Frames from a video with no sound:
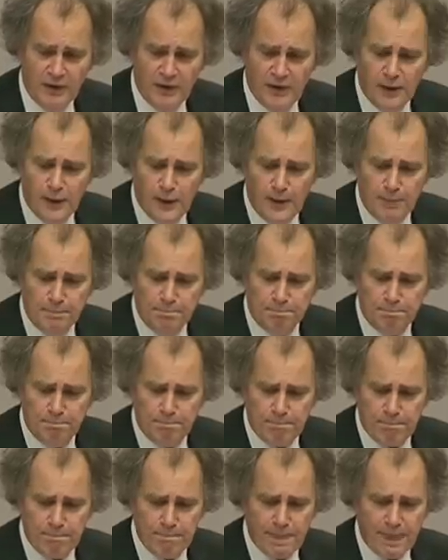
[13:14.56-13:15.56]
Um,
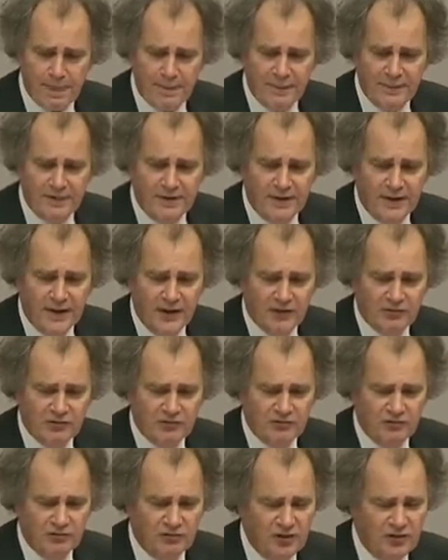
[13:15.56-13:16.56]
now, the
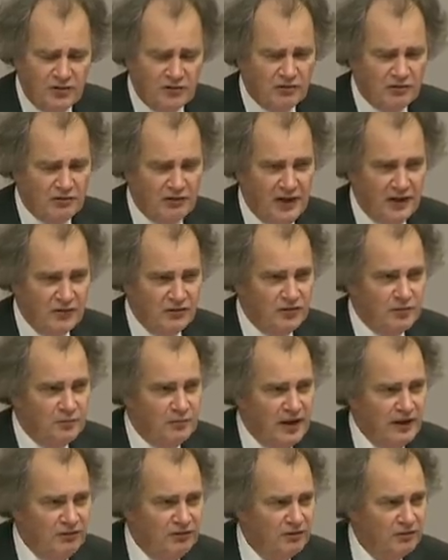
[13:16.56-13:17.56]
J I S C
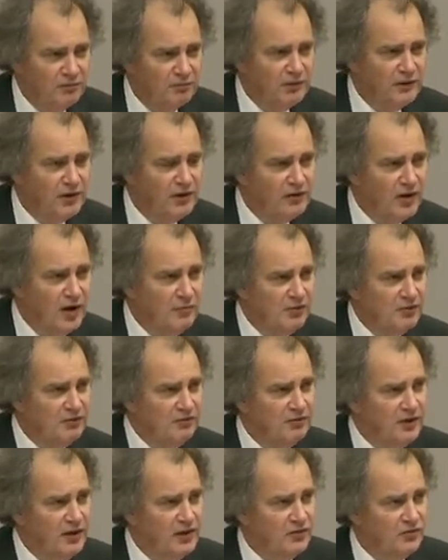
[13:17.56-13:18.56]
transformation program is
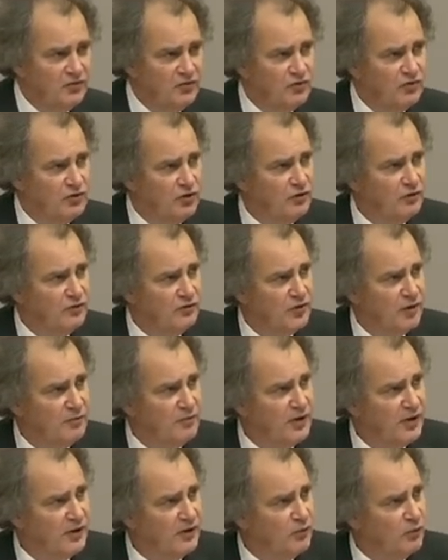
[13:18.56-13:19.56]
phase two of
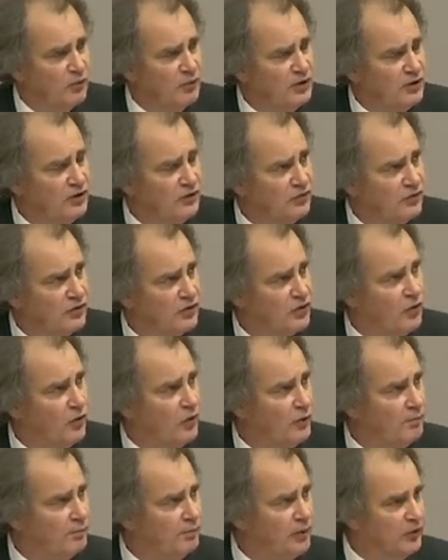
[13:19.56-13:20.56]
something that we used to
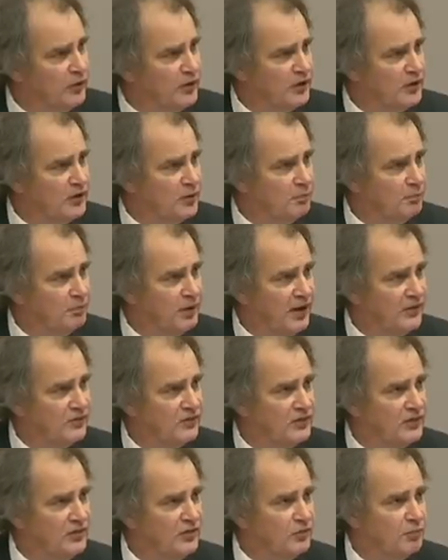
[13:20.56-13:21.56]
call the Building
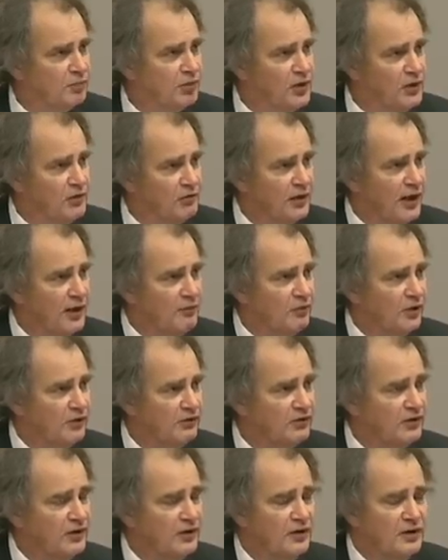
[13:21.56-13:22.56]
Capacities program,
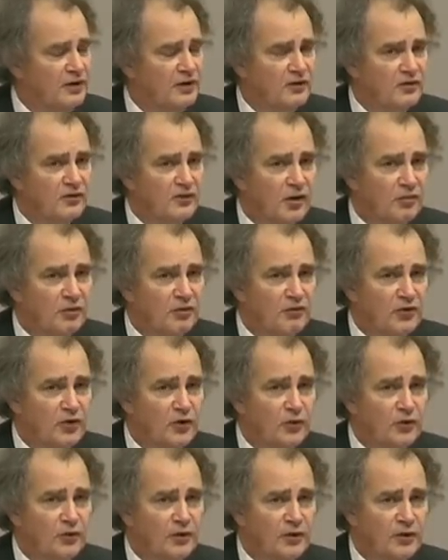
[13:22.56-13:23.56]
which some of
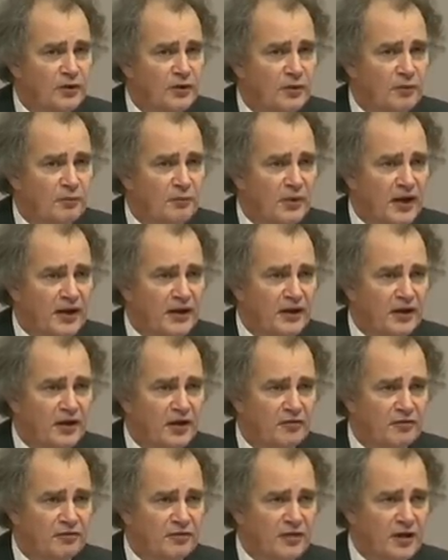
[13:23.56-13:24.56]
you may
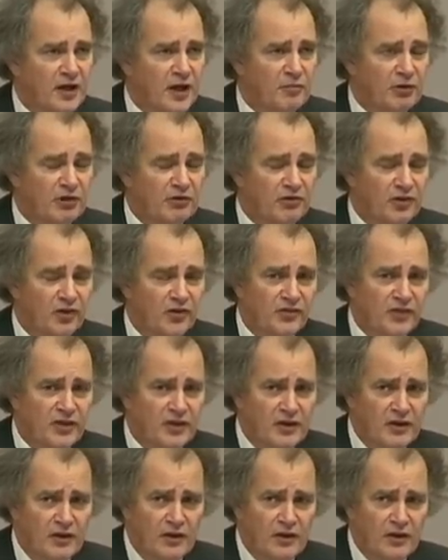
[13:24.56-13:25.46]
have come across.